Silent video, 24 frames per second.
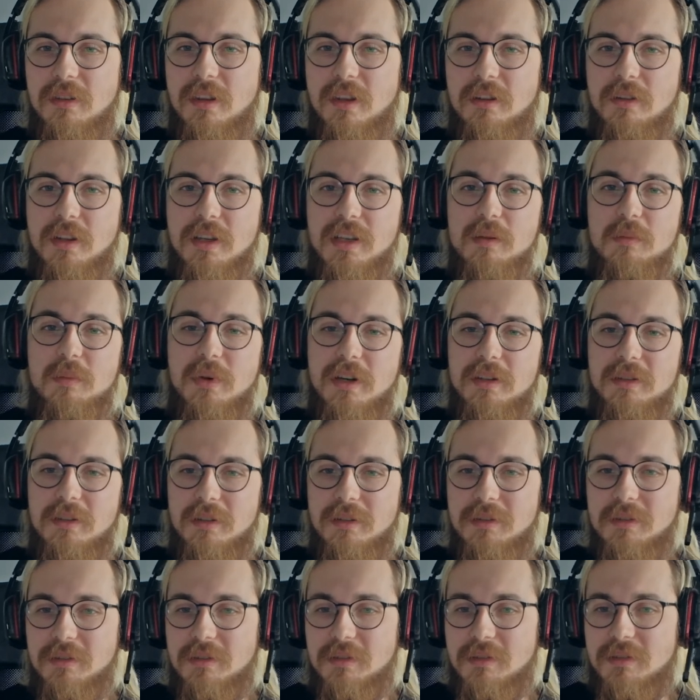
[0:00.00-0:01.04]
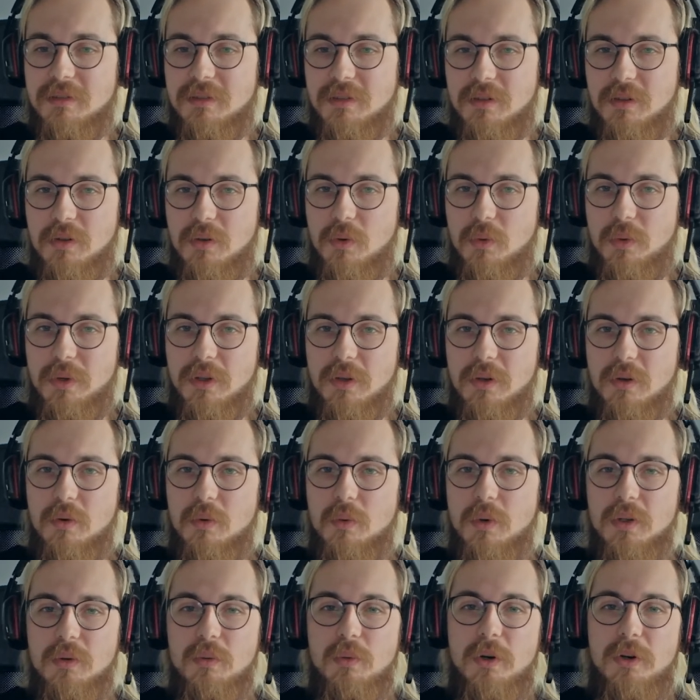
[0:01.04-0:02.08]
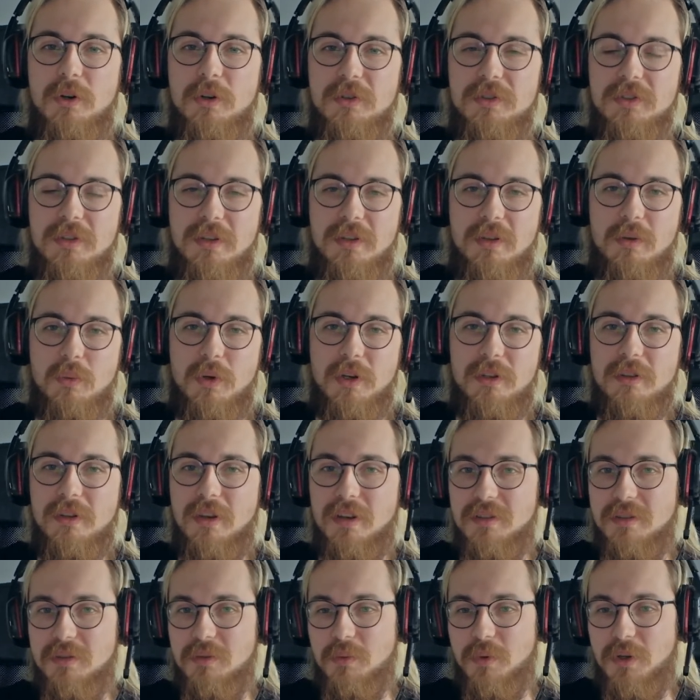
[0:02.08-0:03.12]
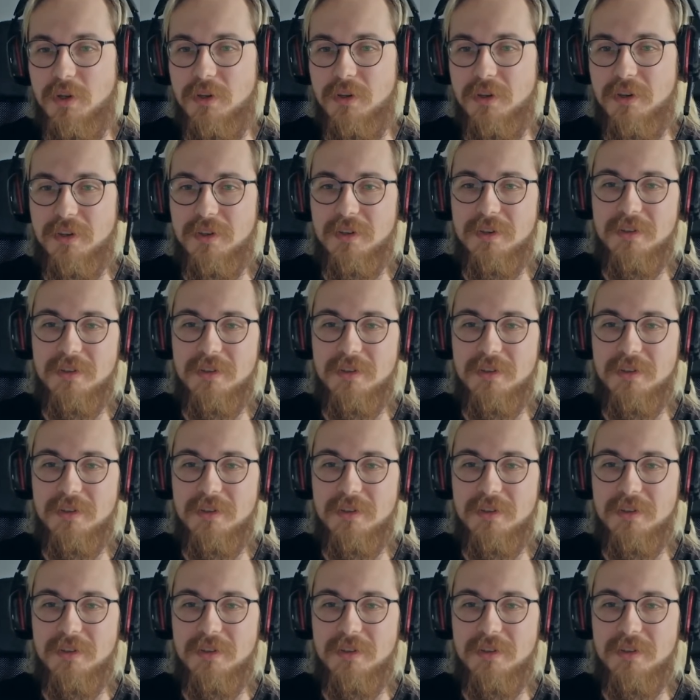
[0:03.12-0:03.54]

that like button so we know what works and what does work.